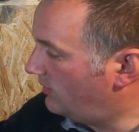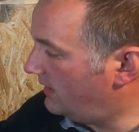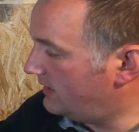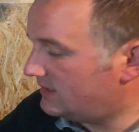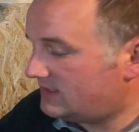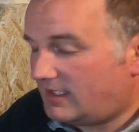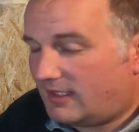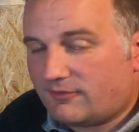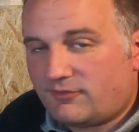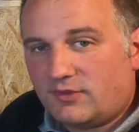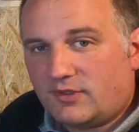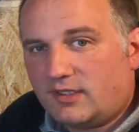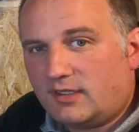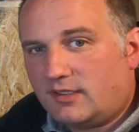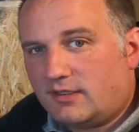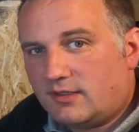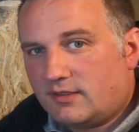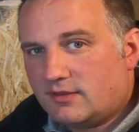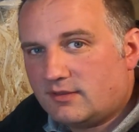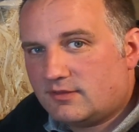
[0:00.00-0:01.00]
Well, that's that for
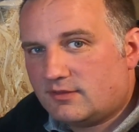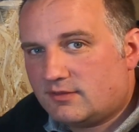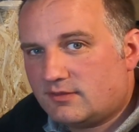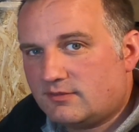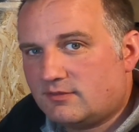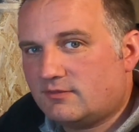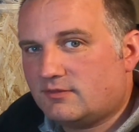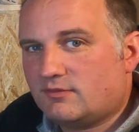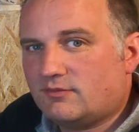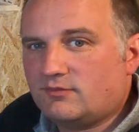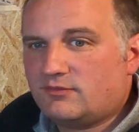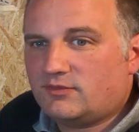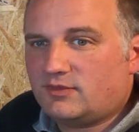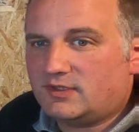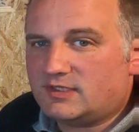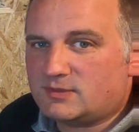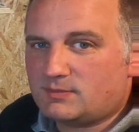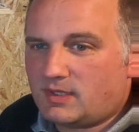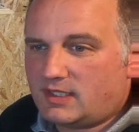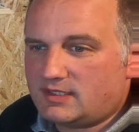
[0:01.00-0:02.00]
the
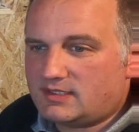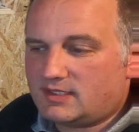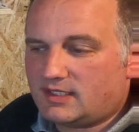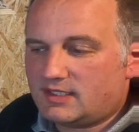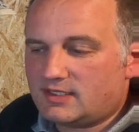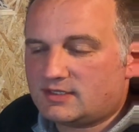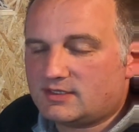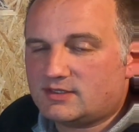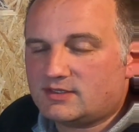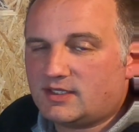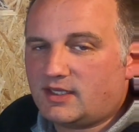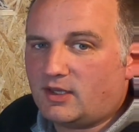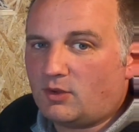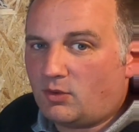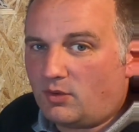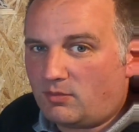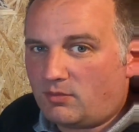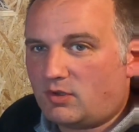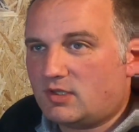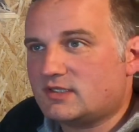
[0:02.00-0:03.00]
speed test. I
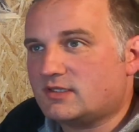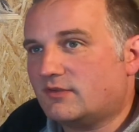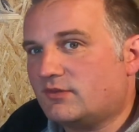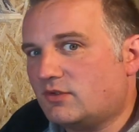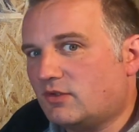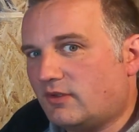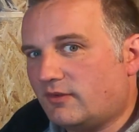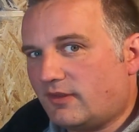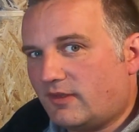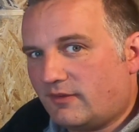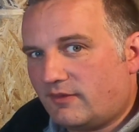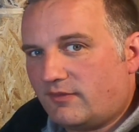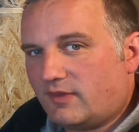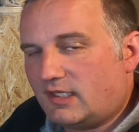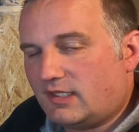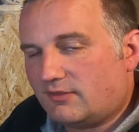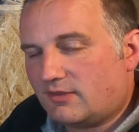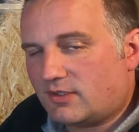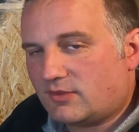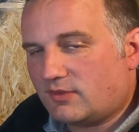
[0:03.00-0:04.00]
say, once I've got
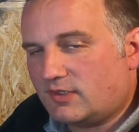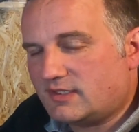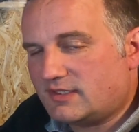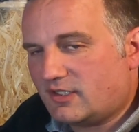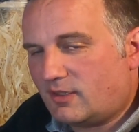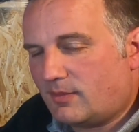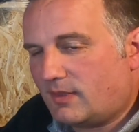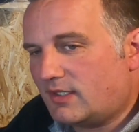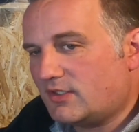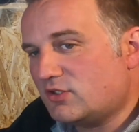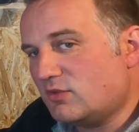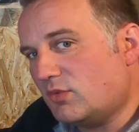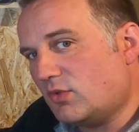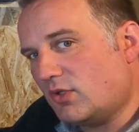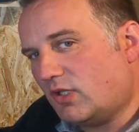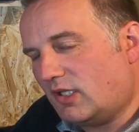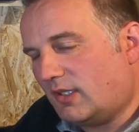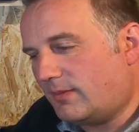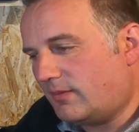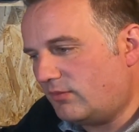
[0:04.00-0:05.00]
another 3-cell
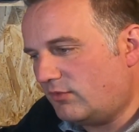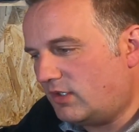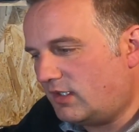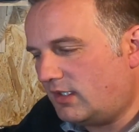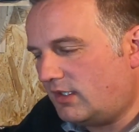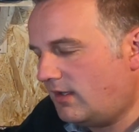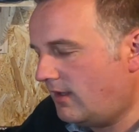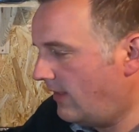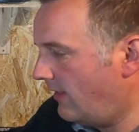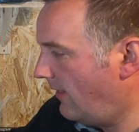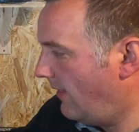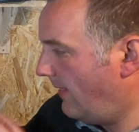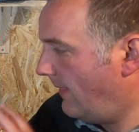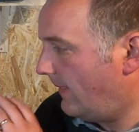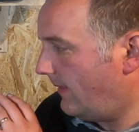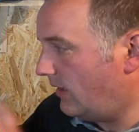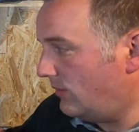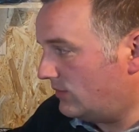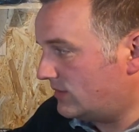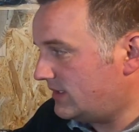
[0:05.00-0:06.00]
battery, we've got it up and running,
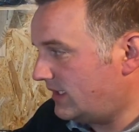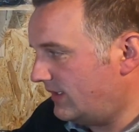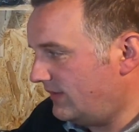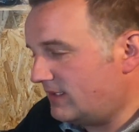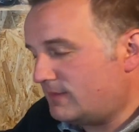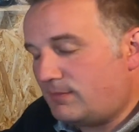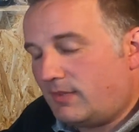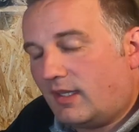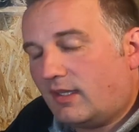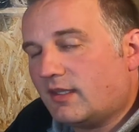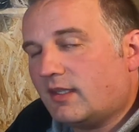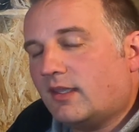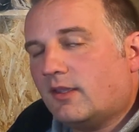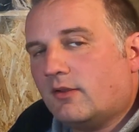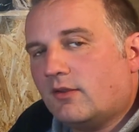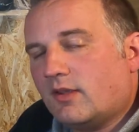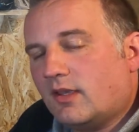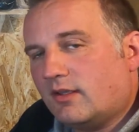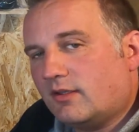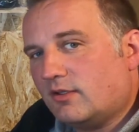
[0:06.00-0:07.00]
I will take this
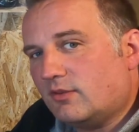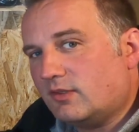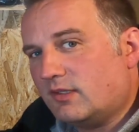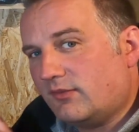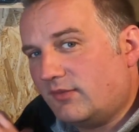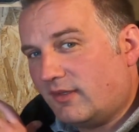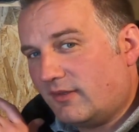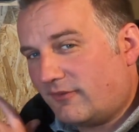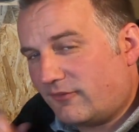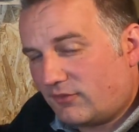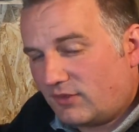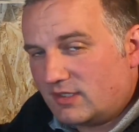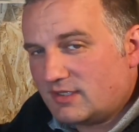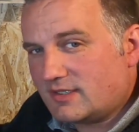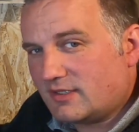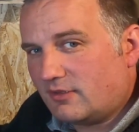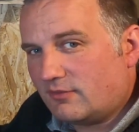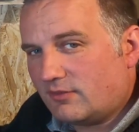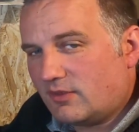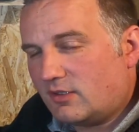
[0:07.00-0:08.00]
back out and I'll give it a
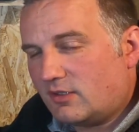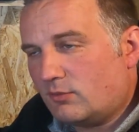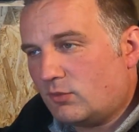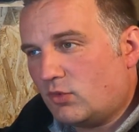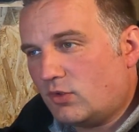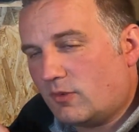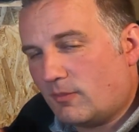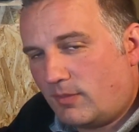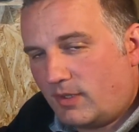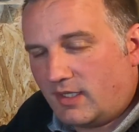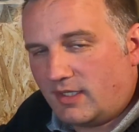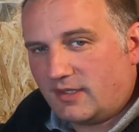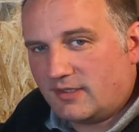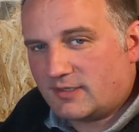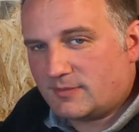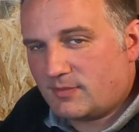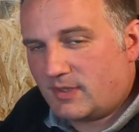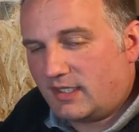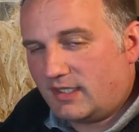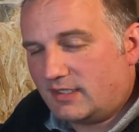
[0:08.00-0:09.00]
3-cell run and we'll compare
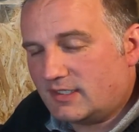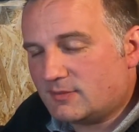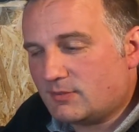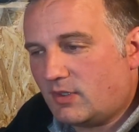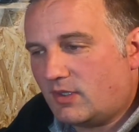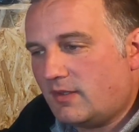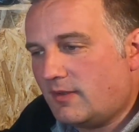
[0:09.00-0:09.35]
the speeds.